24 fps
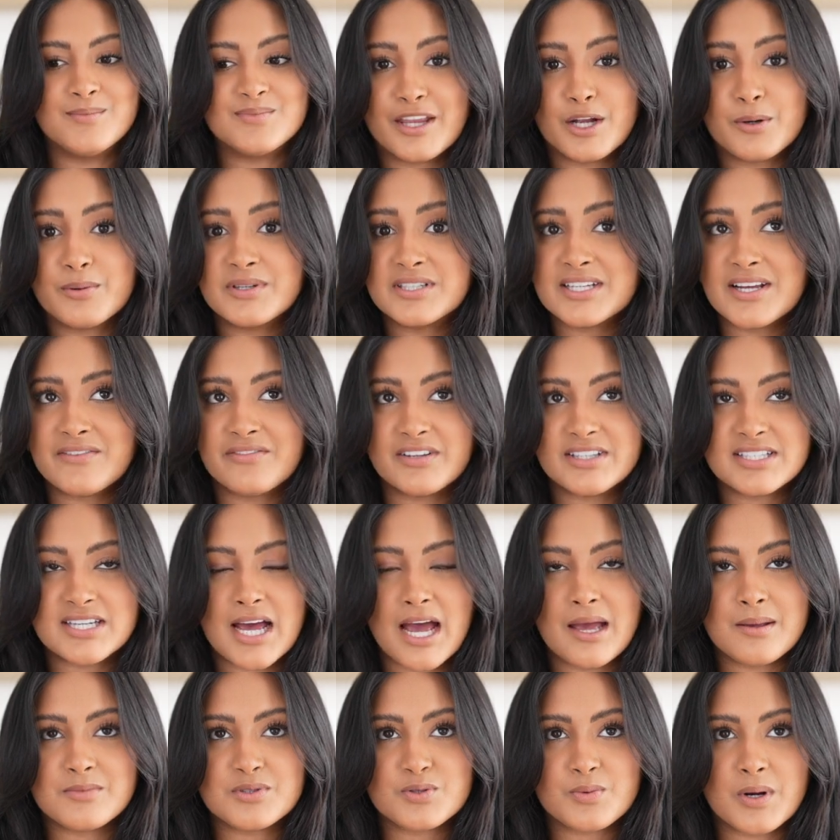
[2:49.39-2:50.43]
There were definitely
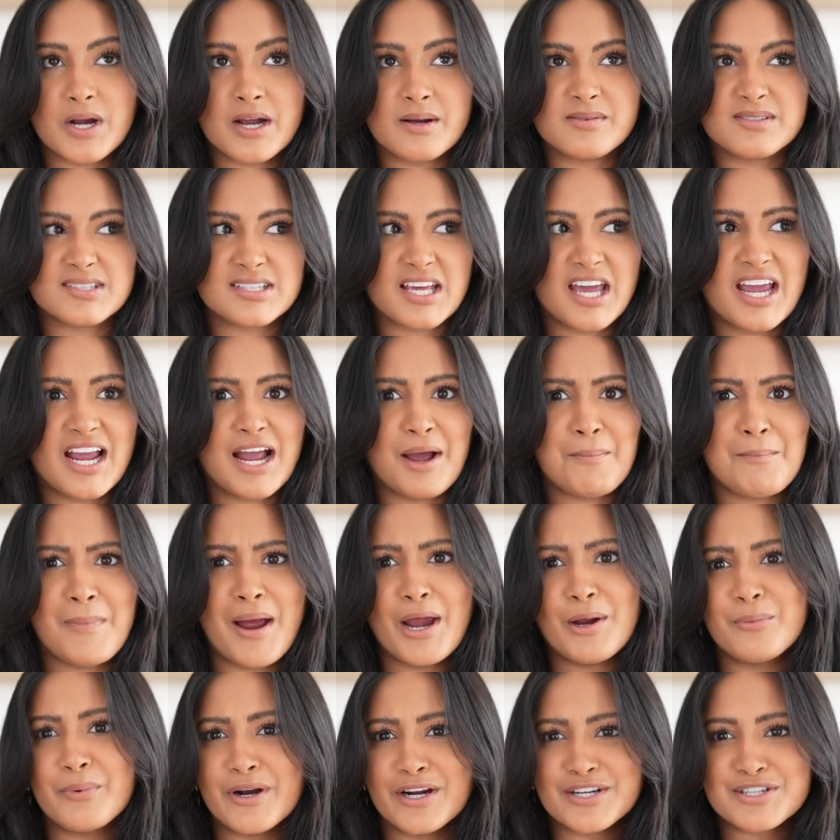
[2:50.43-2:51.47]
times where I was like,
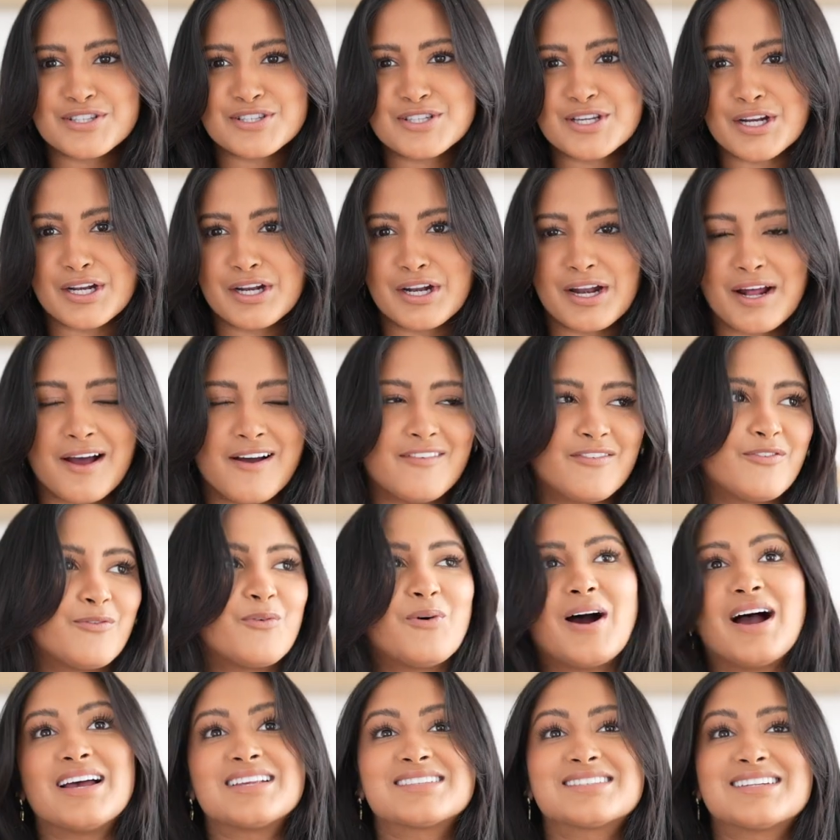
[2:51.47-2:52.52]
my work's good enough,
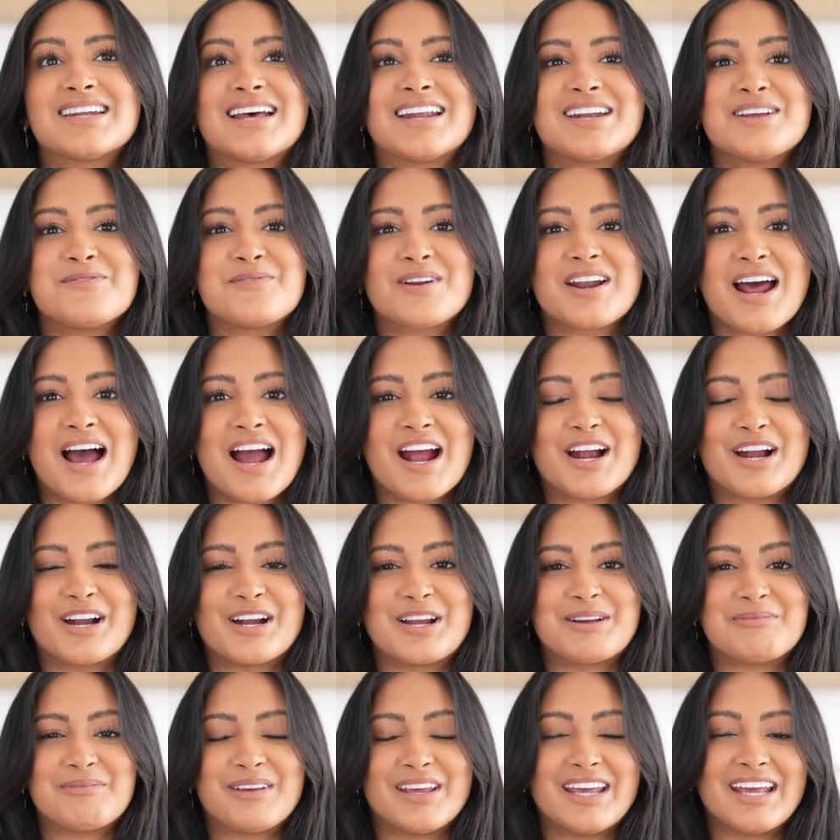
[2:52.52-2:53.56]
why isn't anyone
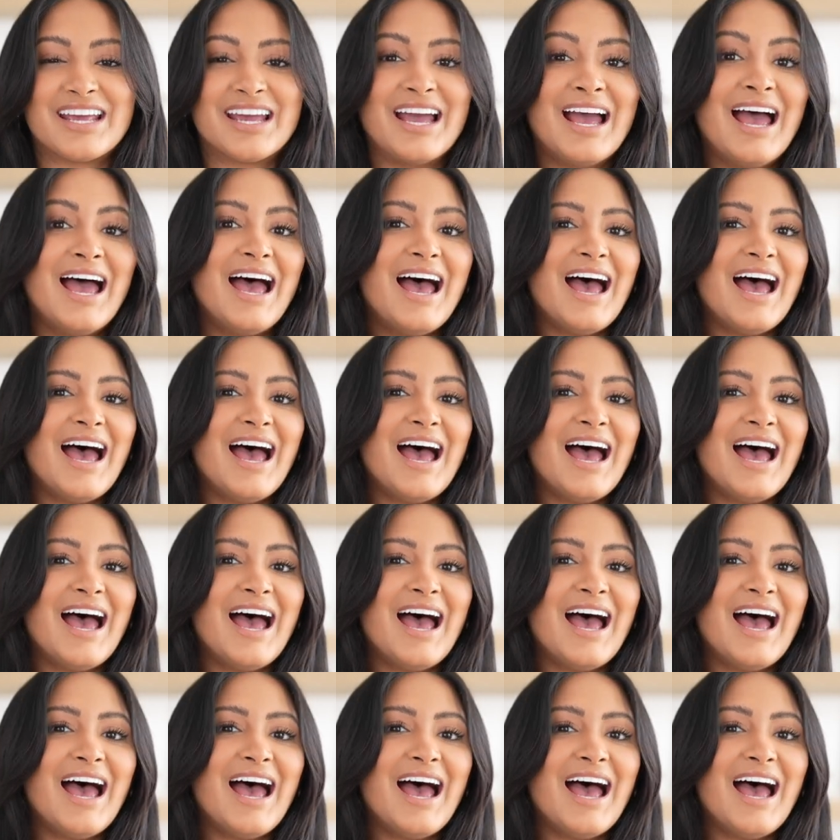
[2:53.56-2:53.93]
hiring me?